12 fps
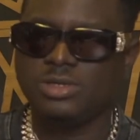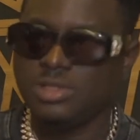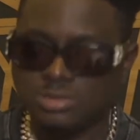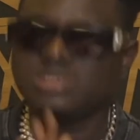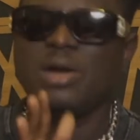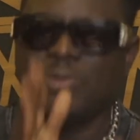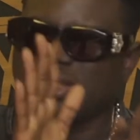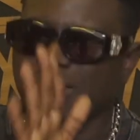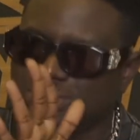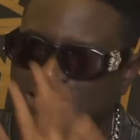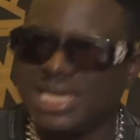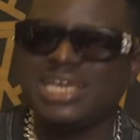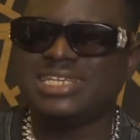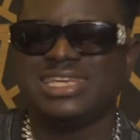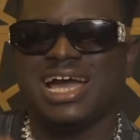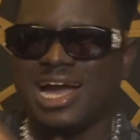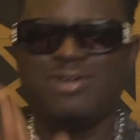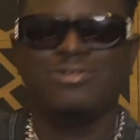That's what I'm saying
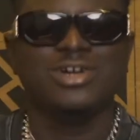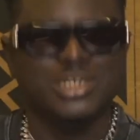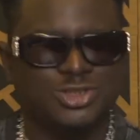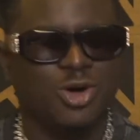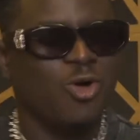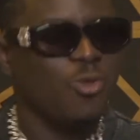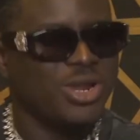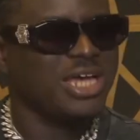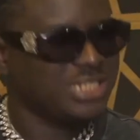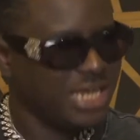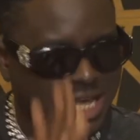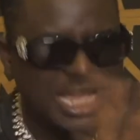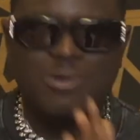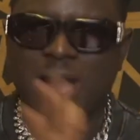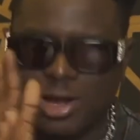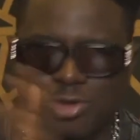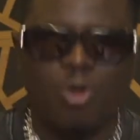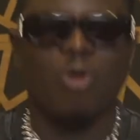now. So when I say
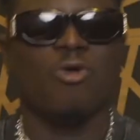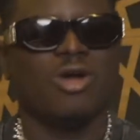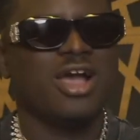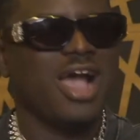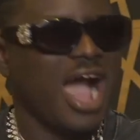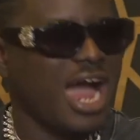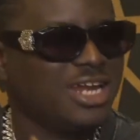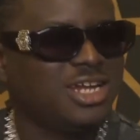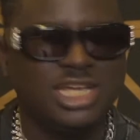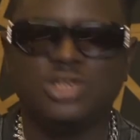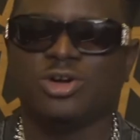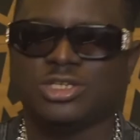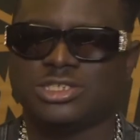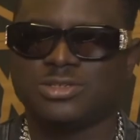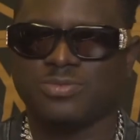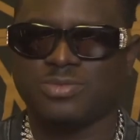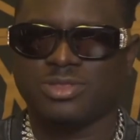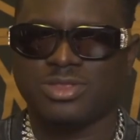AY go and lead us,
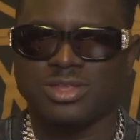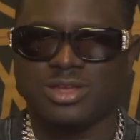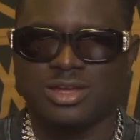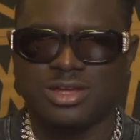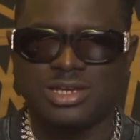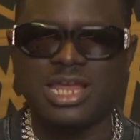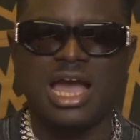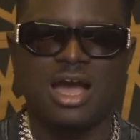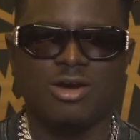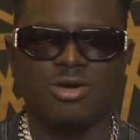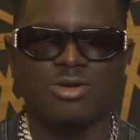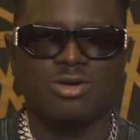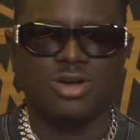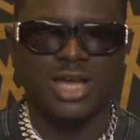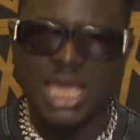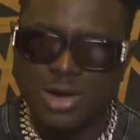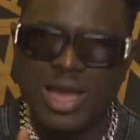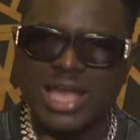now
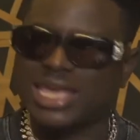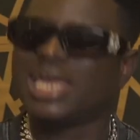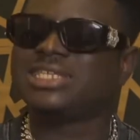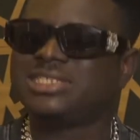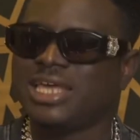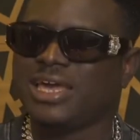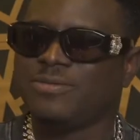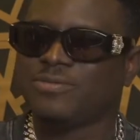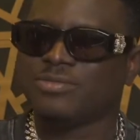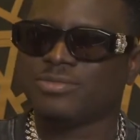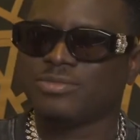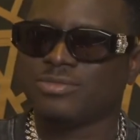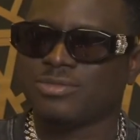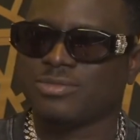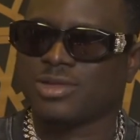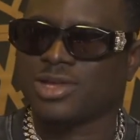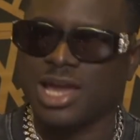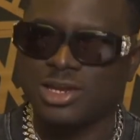AY gets there
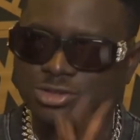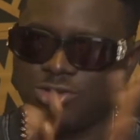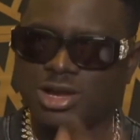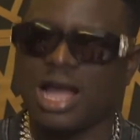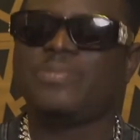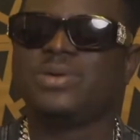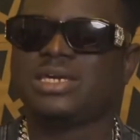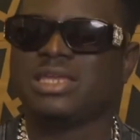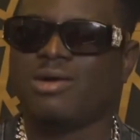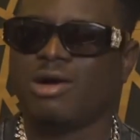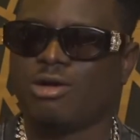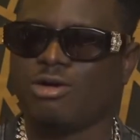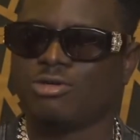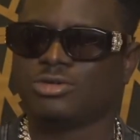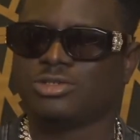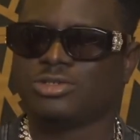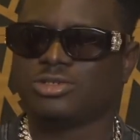and is no longer picking our calls.